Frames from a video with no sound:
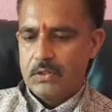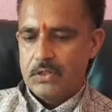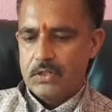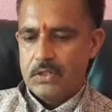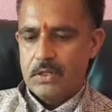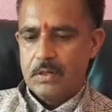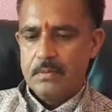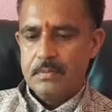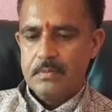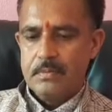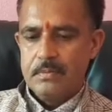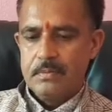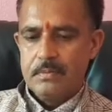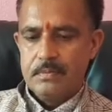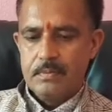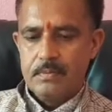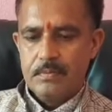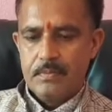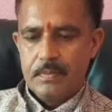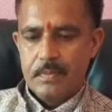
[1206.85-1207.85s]
some
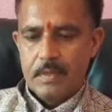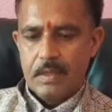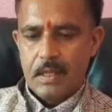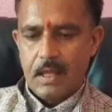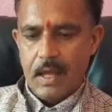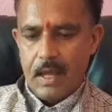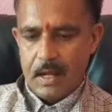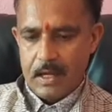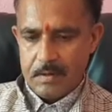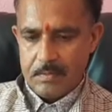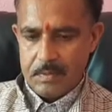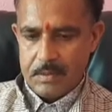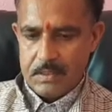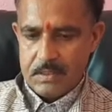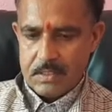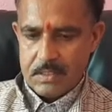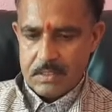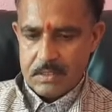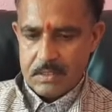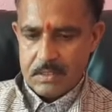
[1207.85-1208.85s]

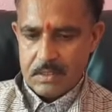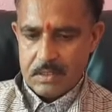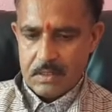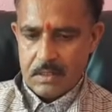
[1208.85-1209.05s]
elements.